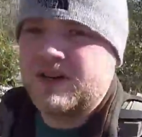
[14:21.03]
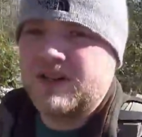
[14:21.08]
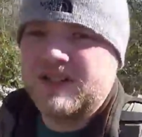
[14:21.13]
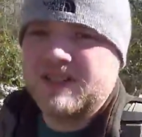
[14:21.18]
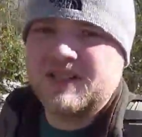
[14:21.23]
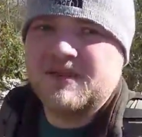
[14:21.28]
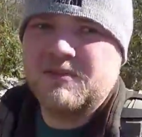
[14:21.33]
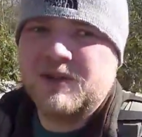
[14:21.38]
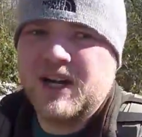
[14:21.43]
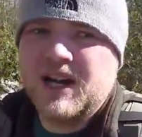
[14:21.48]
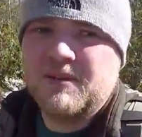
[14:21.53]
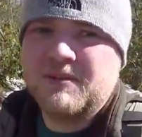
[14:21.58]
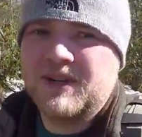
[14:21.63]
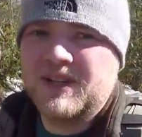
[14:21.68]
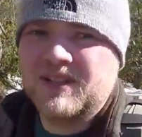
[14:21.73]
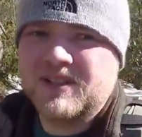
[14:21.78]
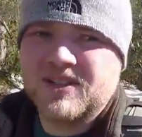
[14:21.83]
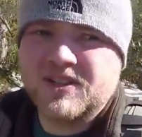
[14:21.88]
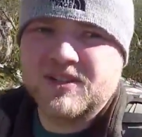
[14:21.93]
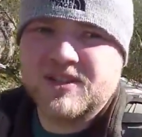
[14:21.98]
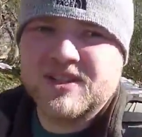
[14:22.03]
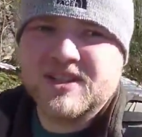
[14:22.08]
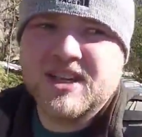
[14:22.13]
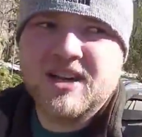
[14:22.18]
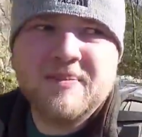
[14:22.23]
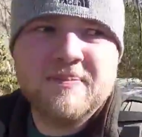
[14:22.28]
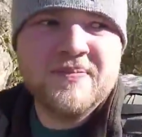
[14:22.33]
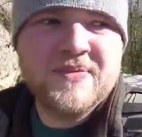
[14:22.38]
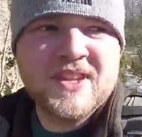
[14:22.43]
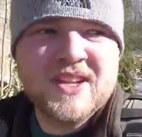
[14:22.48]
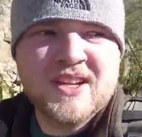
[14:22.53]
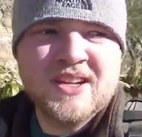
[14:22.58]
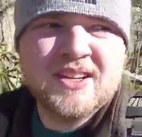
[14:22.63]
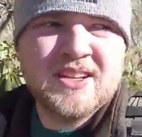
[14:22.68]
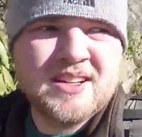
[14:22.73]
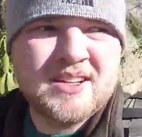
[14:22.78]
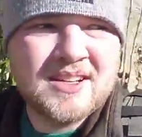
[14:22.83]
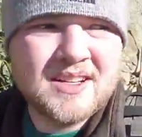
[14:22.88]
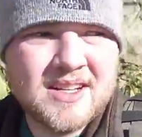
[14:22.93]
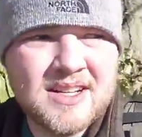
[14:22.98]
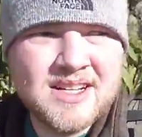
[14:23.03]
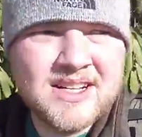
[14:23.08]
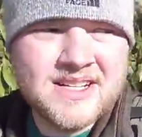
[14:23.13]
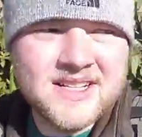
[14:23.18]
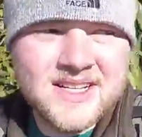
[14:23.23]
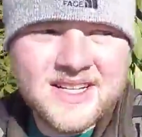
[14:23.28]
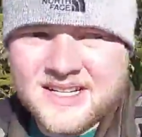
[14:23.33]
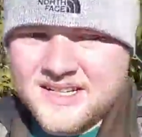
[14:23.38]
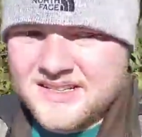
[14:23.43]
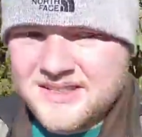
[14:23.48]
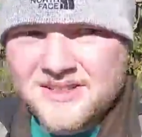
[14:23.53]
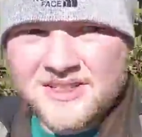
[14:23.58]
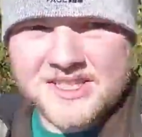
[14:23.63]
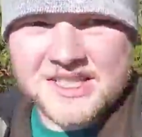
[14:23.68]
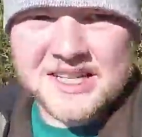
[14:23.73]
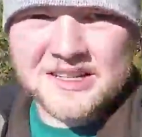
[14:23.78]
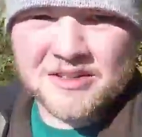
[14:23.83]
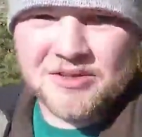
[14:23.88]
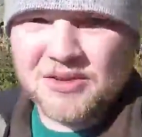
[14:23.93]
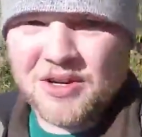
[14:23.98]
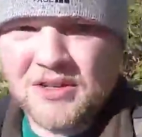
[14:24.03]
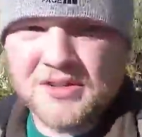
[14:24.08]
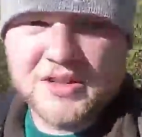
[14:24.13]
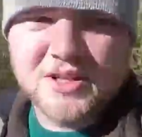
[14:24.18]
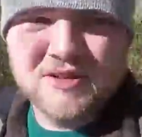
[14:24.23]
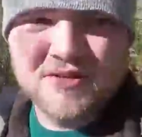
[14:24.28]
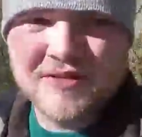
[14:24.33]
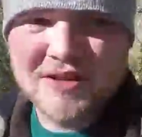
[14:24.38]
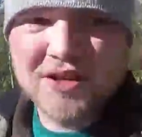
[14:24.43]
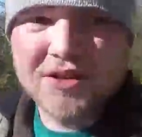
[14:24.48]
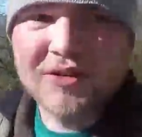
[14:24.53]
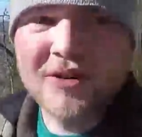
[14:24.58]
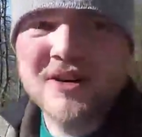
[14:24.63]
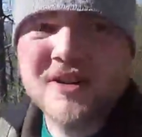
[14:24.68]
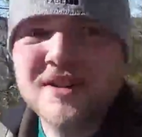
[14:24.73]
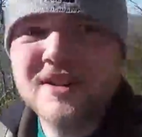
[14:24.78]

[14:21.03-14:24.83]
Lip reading: You can see behind me there's still some, and looks like I was wrong, no view.